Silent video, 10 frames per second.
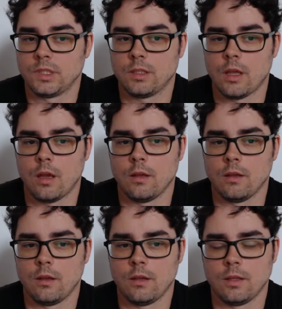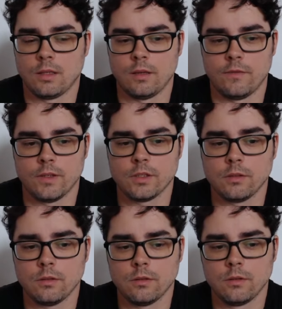It's not. Is it
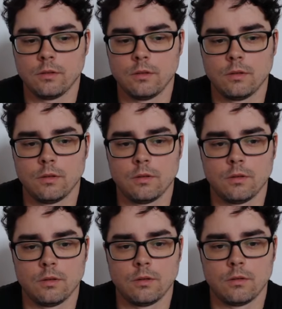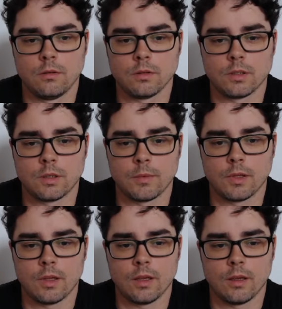official? Or is it
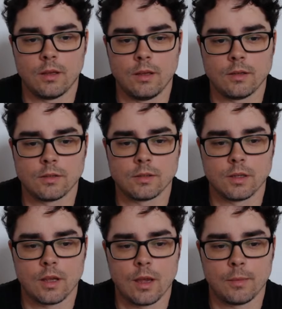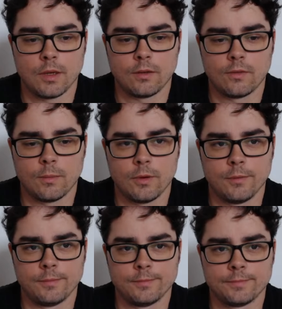something like interesting happening somewhere?
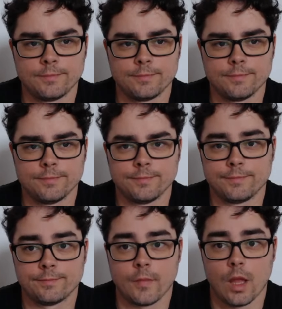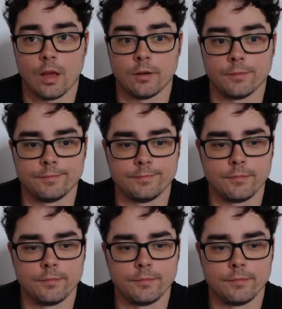I don't know.